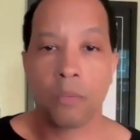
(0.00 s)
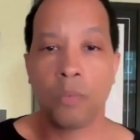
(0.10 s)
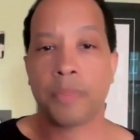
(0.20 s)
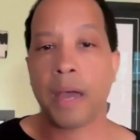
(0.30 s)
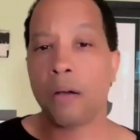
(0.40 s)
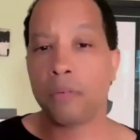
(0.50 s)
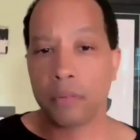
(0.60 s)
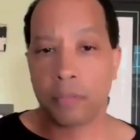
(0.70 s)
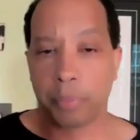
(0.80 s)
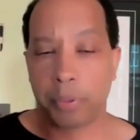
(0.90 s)

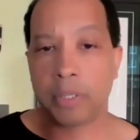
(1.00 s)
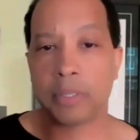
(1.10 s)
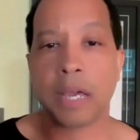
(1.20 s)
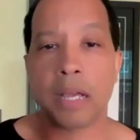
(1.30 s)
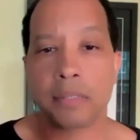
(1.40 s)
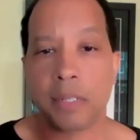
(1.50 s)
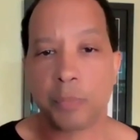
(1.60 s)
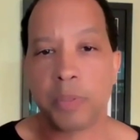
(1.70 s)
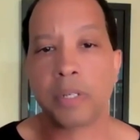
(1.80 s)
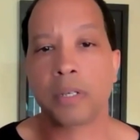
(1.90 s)
without politicizing
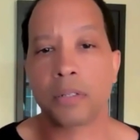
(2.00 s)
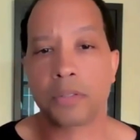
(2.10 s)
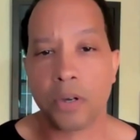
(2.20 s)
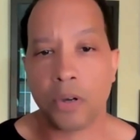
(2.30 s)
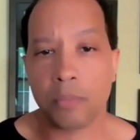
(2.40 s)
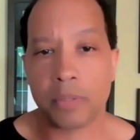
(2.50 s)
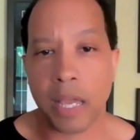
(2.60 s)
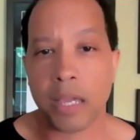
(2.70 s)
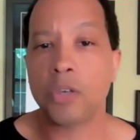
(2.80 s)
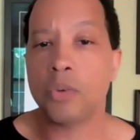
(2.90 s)
these particular terms,
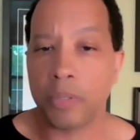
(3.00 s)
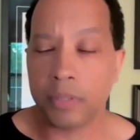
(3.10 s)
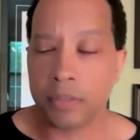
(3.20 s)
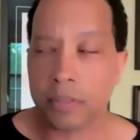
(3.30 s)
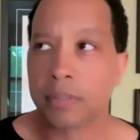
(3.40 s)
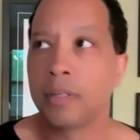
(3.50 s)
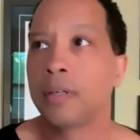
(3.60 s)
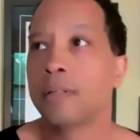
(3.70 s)
that humans,